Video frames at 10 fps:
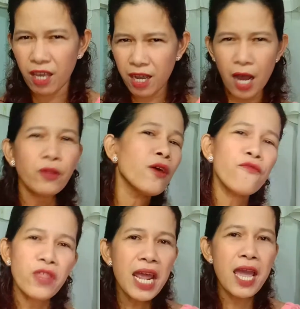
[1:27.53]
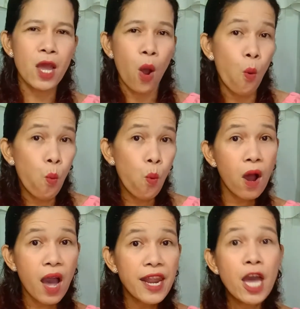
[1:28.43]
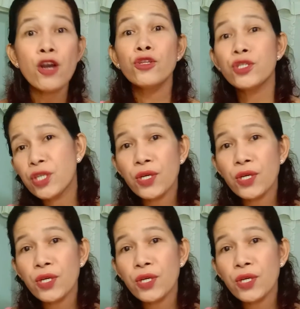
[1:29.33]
At the count of three. One,